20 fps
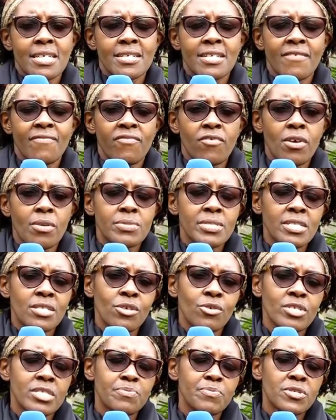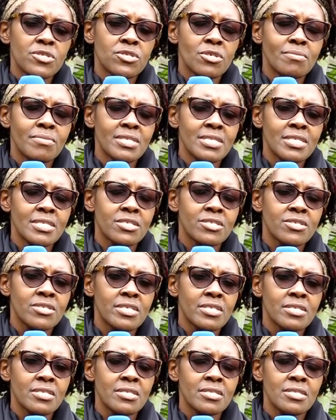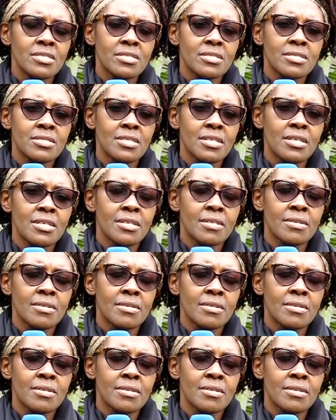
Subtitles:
are involved in hospital ministry is